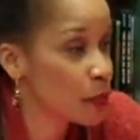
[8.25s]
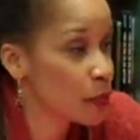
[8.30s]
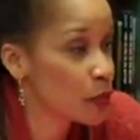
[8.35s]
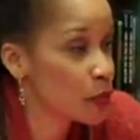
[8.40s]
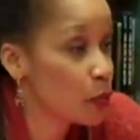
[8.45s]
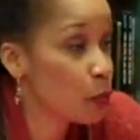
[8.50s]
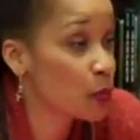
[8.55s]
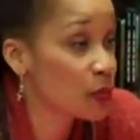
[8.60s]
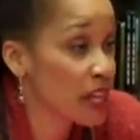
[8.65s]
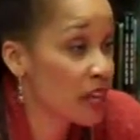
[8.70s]
It
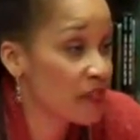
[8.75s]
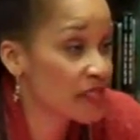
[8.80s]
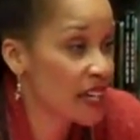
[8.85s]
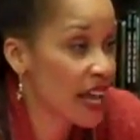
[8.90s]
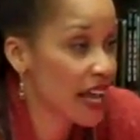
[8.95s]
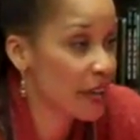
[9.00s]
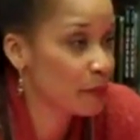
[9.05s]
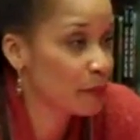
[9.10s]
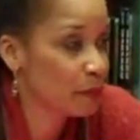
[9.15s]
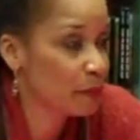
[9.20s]
was supposed to have
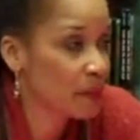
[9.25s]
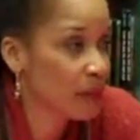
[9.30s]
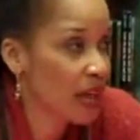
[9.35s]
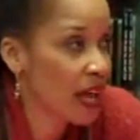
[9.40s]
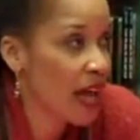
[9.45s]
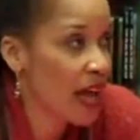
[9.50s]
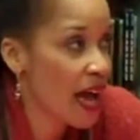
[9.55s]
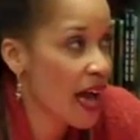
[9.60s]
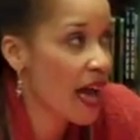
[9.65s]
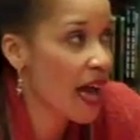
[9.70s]
10,
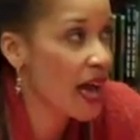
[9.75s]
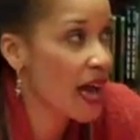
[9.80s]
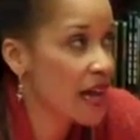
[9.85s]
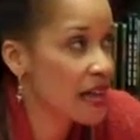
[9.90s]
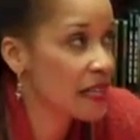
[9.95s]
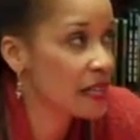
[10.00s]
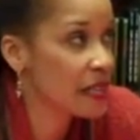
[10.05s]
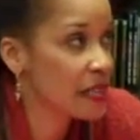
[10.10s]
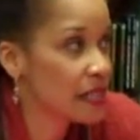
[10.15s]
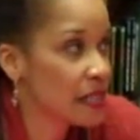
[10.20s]

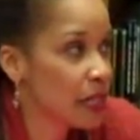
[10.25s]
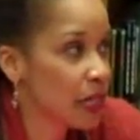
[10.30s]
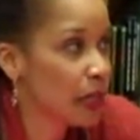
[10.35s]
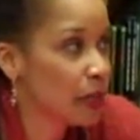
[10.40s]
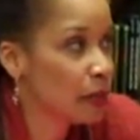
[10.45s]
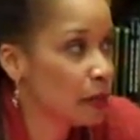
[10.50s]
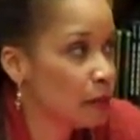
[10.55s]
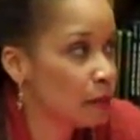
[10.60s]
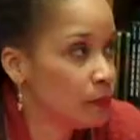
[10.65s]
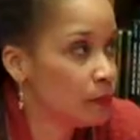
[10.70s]

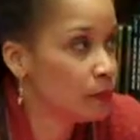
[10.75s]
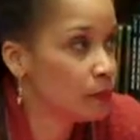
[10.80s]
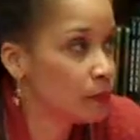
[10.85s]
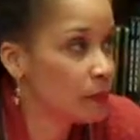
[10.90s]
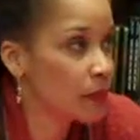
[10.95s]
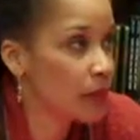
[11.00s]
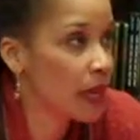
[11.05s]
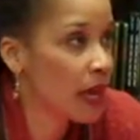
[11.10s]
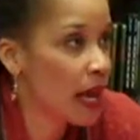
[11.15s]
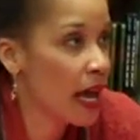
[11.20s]

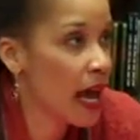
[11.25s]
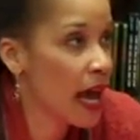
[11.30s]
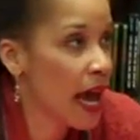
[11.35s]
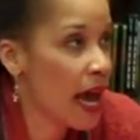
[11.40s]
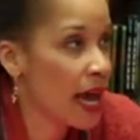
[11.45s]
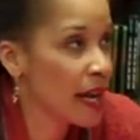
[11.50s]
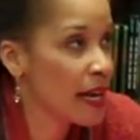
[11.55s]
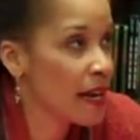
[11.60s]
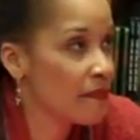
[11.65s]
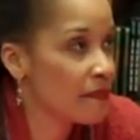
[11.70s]

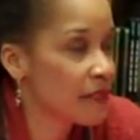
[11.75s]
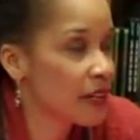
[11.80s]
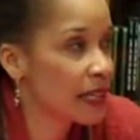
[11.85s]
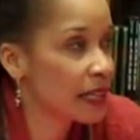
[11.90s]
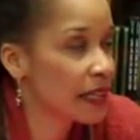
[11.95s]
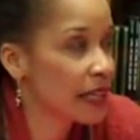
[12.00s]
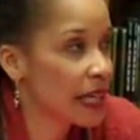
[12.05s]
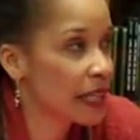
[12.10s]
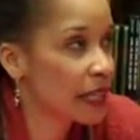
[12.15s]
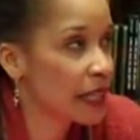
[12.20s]
and I
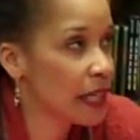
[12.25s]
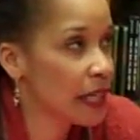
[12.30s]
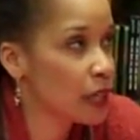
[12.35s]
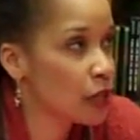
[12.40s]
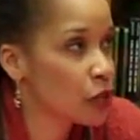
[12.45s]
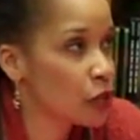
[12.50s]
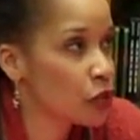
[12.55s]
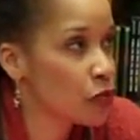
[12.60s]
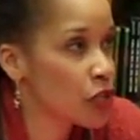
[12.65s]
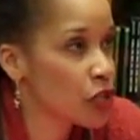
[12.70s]
felt like the
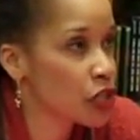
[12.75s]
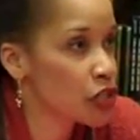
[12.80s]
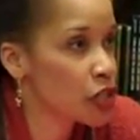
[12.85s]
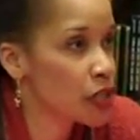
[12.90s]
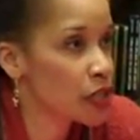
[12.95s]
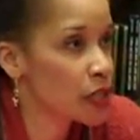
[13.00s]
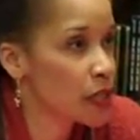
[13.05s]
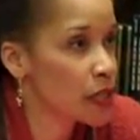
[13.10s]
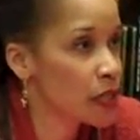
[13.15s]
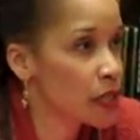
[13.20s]

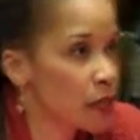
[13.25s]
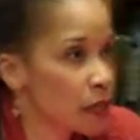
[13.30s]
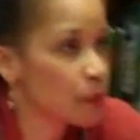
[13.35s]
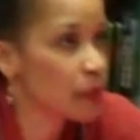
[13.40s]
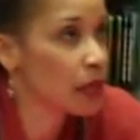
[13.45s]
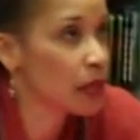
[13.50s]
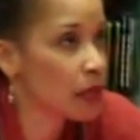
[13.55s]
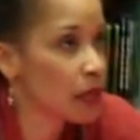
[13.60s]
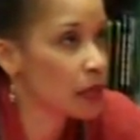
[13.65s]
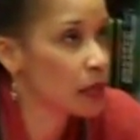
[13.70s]
illustrations needed to
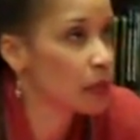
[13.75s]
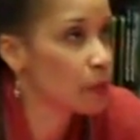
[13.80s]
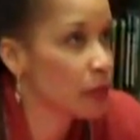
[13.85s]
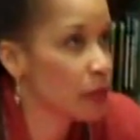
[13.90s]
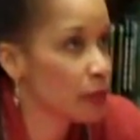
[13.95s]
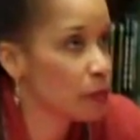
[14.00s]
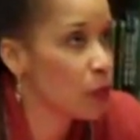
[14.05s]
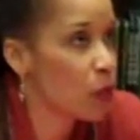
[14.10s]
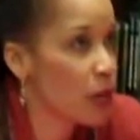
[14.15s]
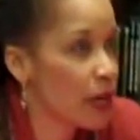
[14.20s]
be a little
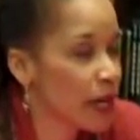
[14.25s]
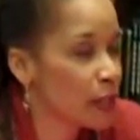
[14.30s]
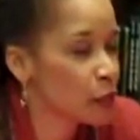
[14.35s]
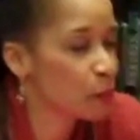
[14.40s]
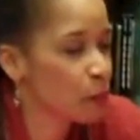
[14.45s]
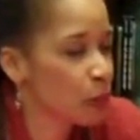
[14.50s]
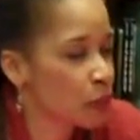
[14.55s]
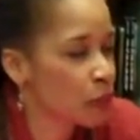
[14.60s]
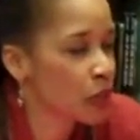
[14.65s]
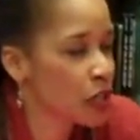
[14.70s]
bit more
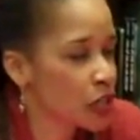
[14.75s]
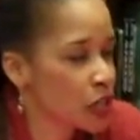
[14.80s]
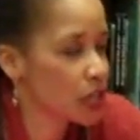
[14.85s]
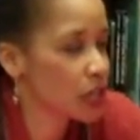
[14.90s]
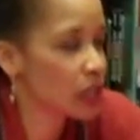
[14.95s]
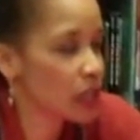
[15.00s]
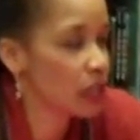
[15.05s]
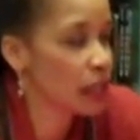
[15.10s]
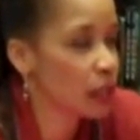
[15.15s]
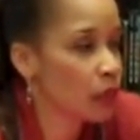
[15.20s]

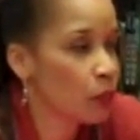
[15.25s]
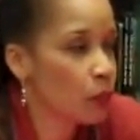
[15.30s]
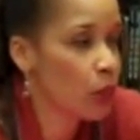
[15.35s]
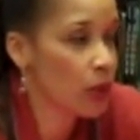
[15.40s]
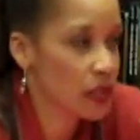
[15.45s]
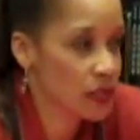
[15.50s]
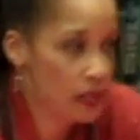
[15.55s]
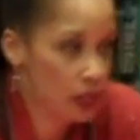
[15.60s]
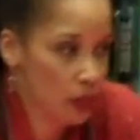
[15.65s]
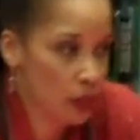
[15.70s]
inspirational than the
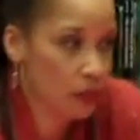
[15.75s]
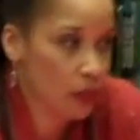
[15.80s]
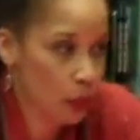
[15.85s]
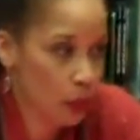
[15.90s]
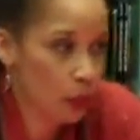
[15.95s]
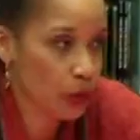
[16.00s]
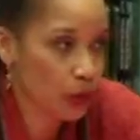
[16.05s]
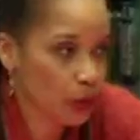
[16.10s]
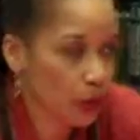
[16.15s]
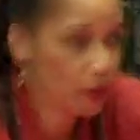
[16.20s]
ones that
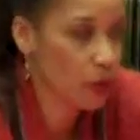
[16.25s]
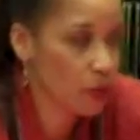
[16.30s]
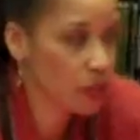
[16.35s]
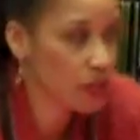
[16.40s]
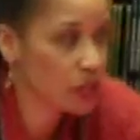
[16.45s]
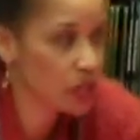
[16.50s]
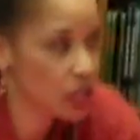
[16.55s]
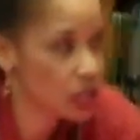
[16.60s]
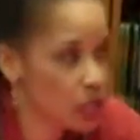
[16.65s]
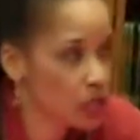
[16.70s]
were in the
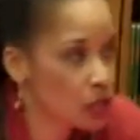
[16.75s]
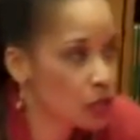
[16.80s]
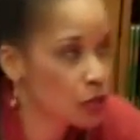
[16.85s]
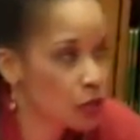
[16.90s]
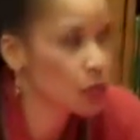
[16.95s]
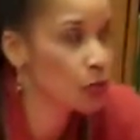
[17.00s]
current edition.